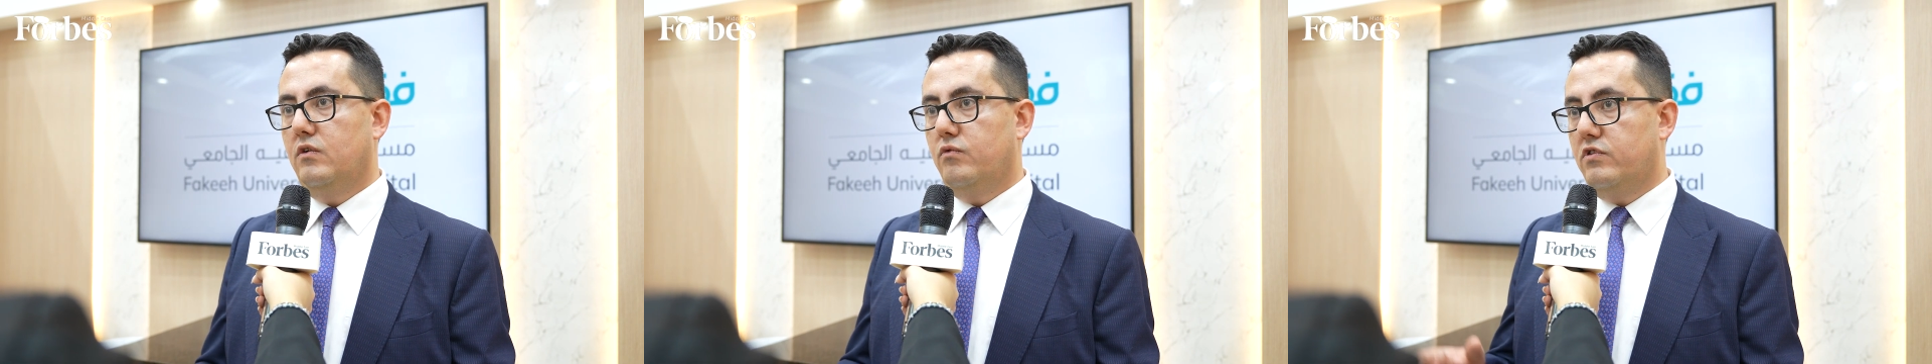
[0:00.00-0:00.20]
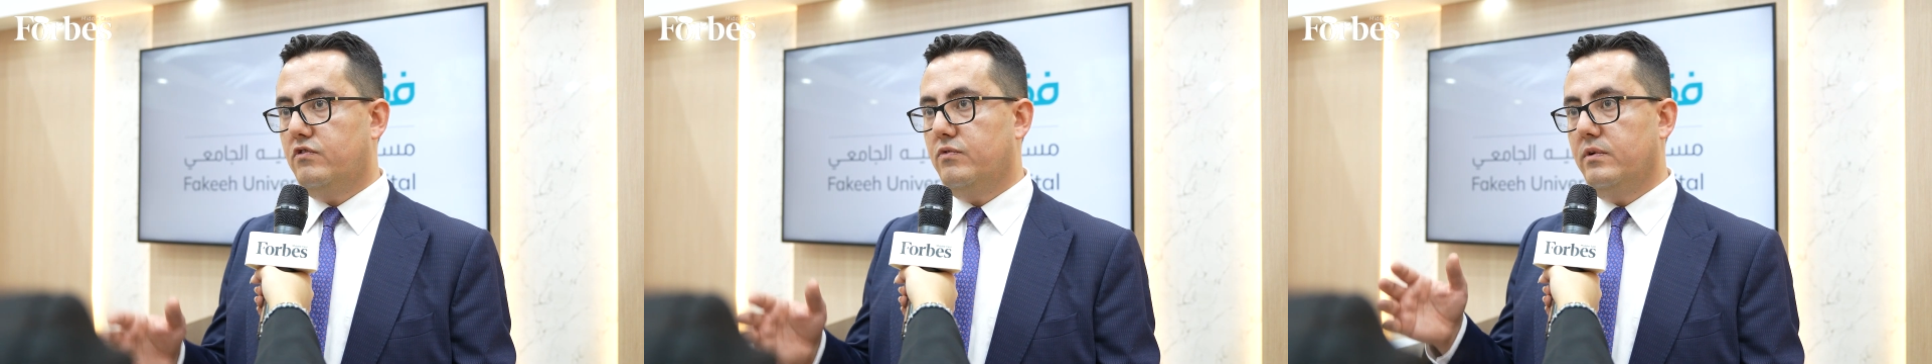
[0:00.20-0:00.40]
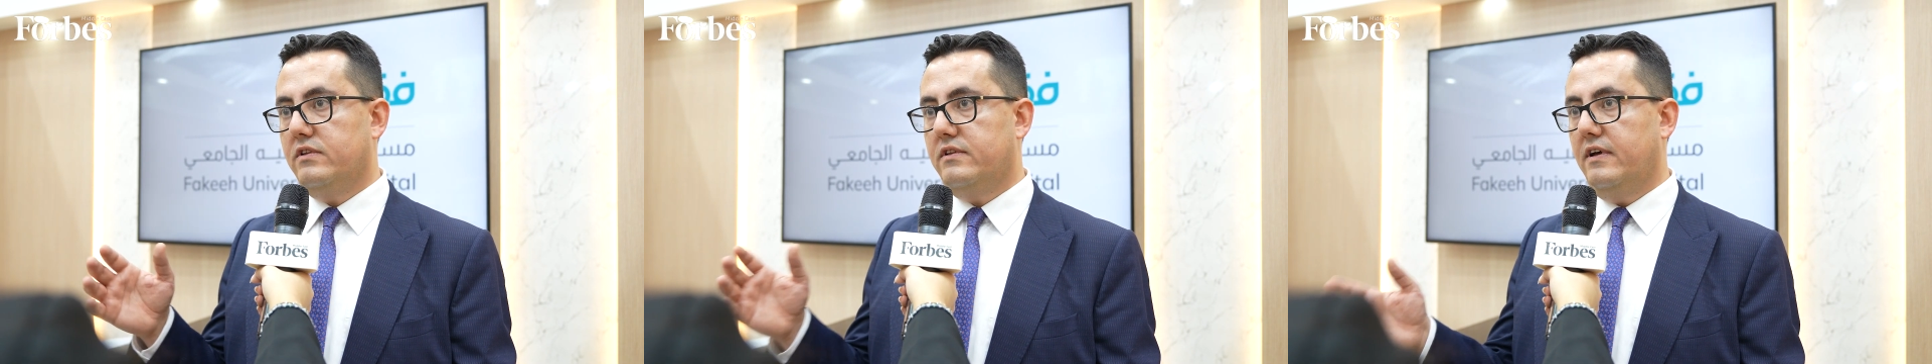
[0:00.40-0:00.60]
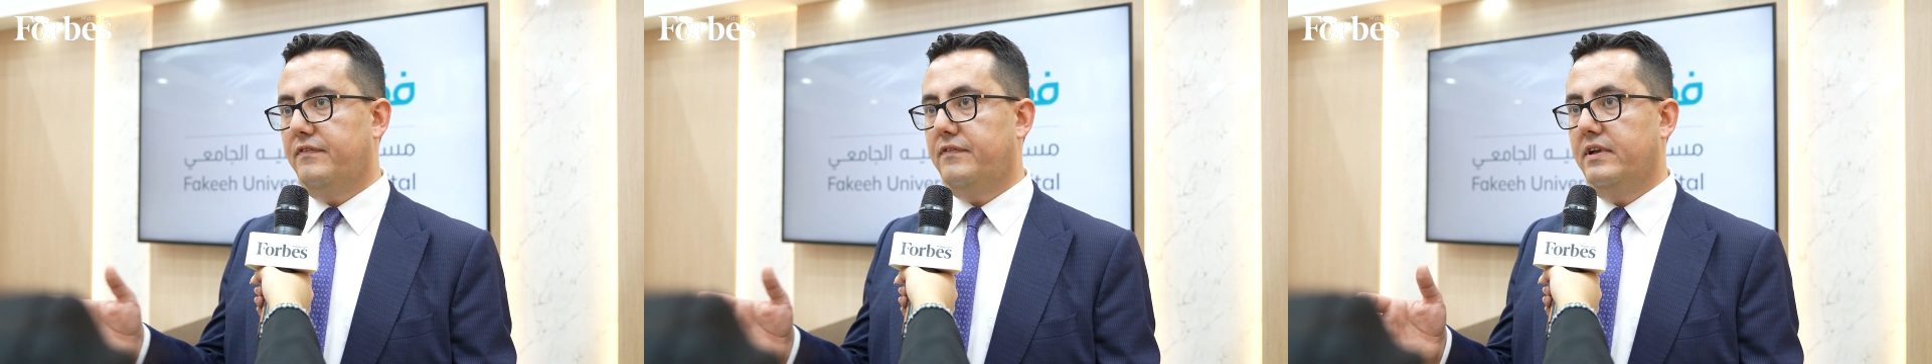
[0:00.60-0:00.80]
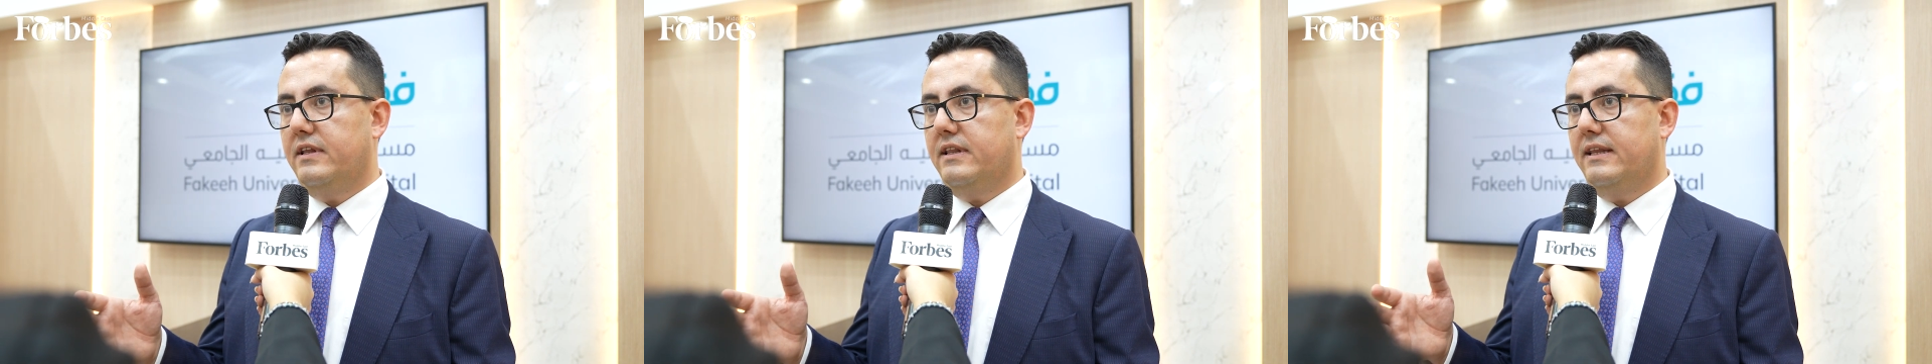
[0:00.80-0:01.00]
which will
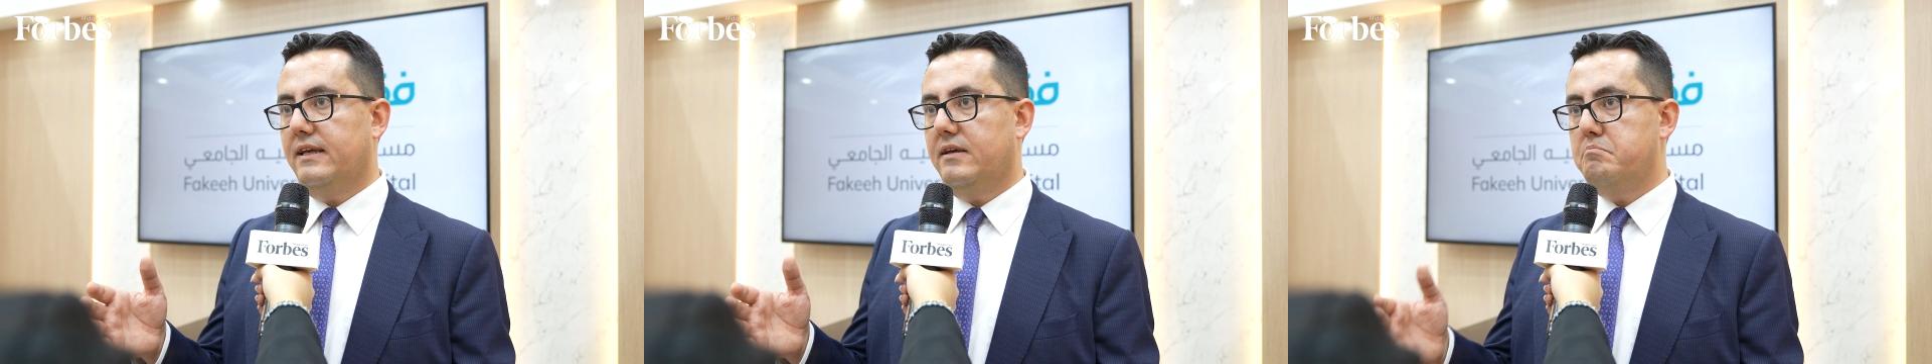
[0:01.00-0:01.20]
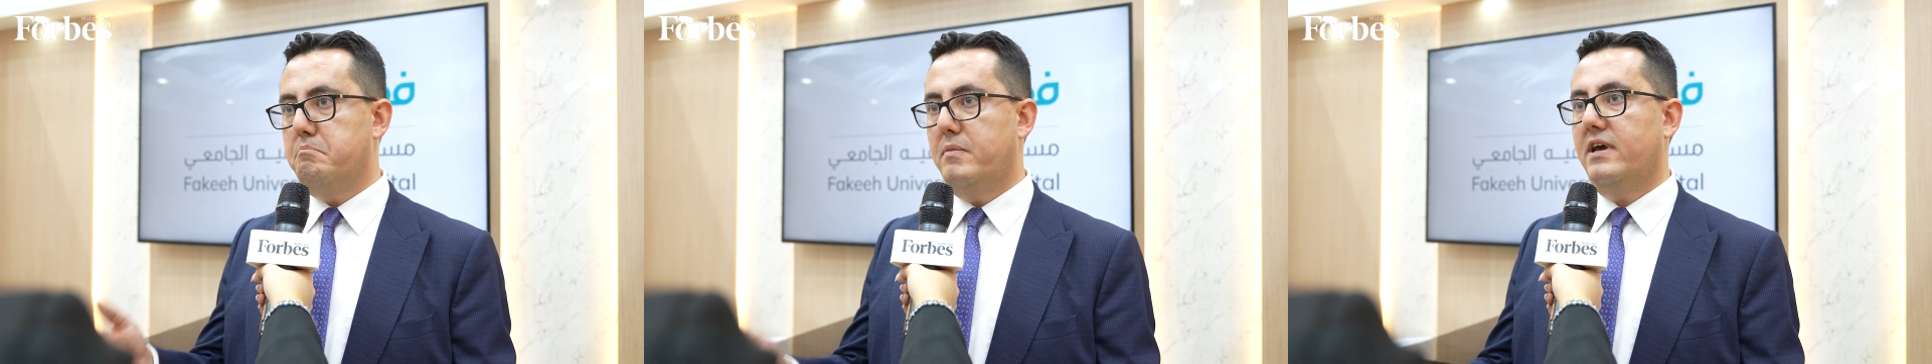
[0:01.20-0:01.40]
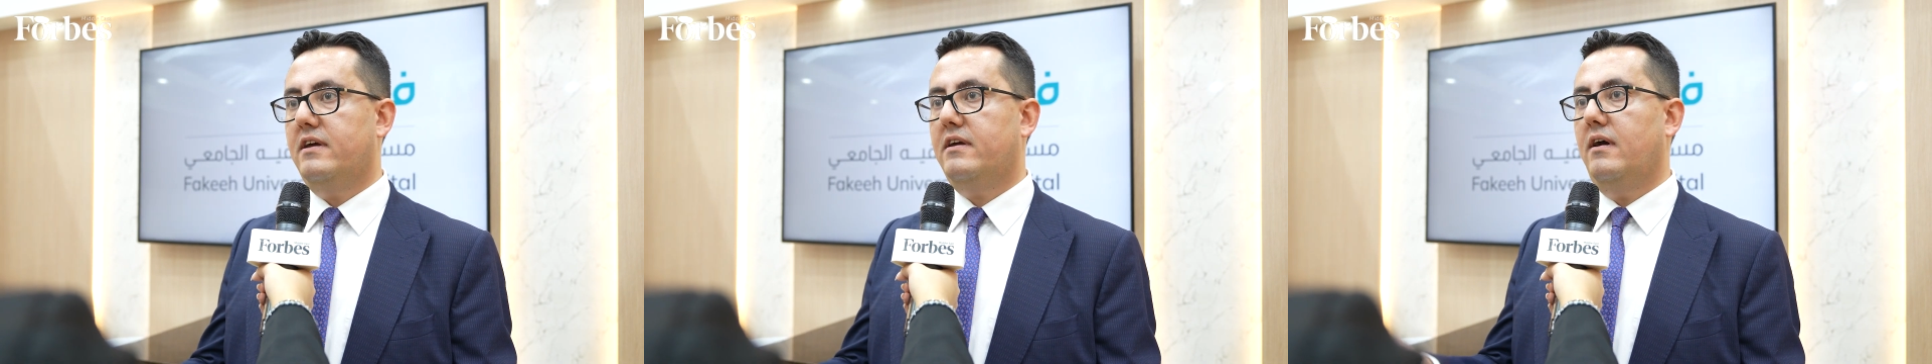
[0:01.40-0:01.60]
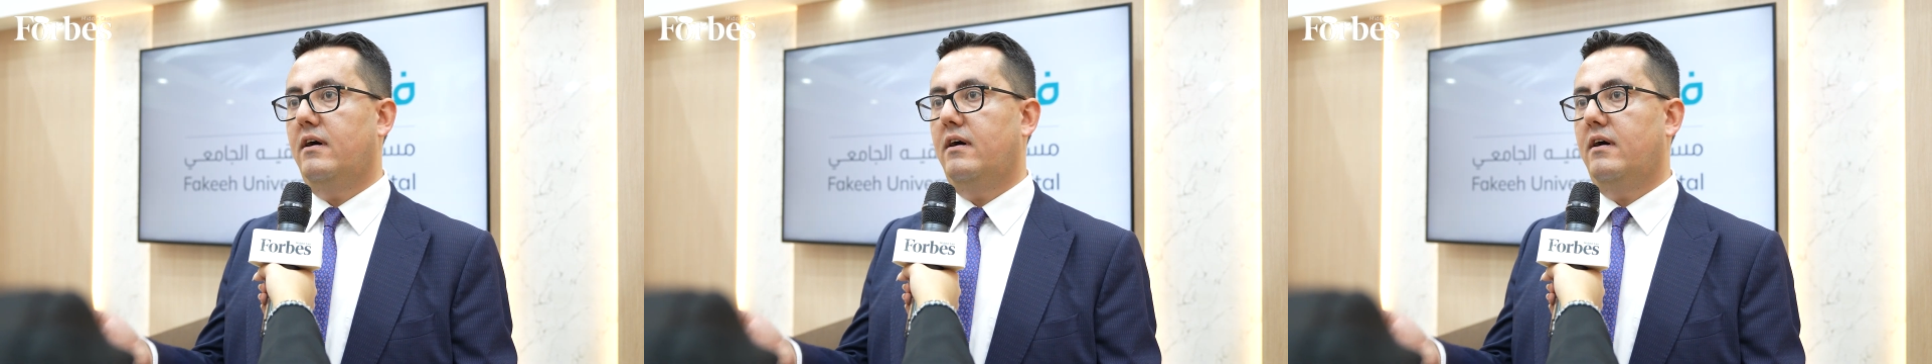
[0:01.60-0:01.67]
definitely make